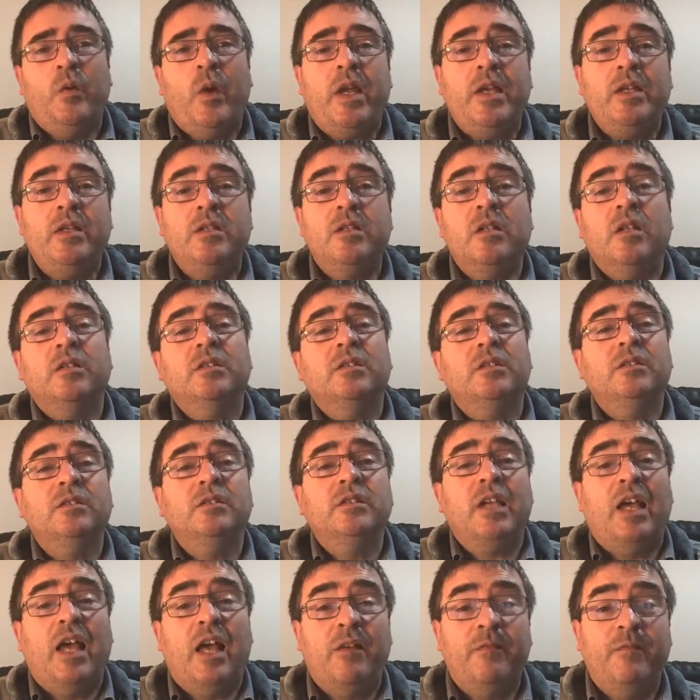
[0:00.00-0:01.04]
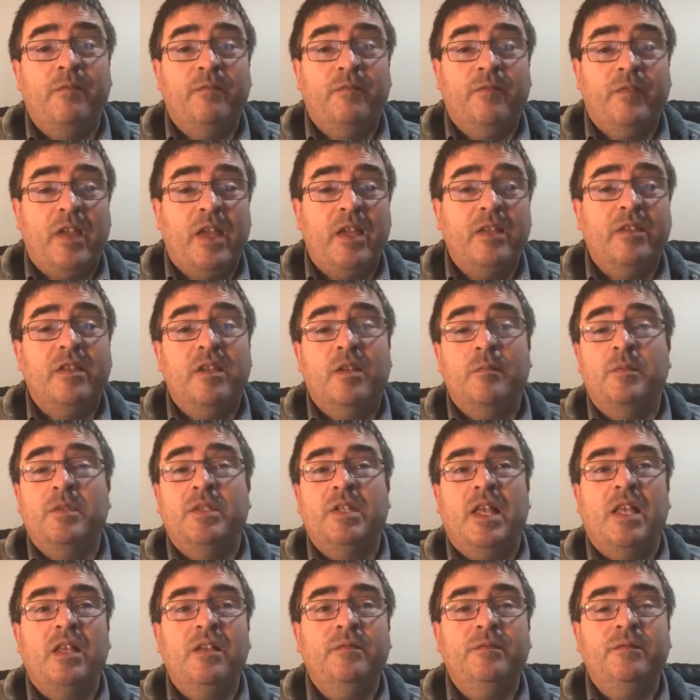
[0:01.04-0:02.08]
You know, he doesn't have
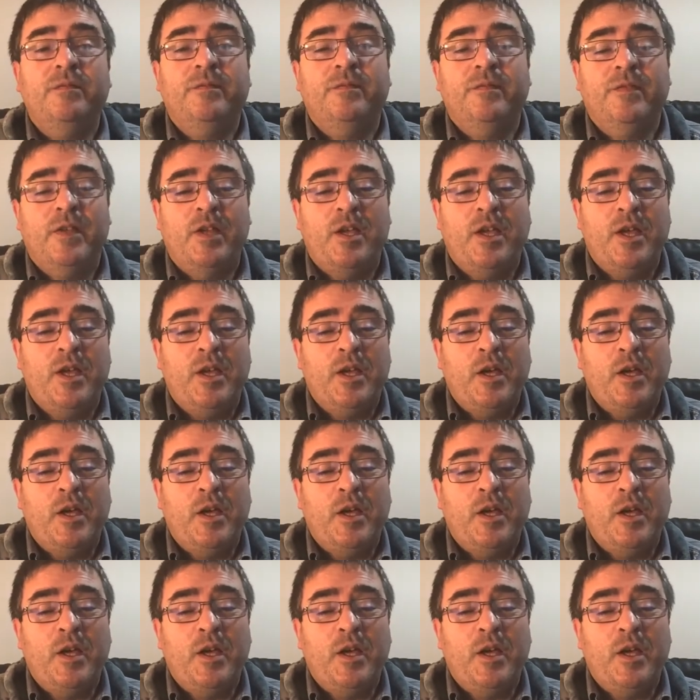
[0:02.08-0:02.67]
faith in himself.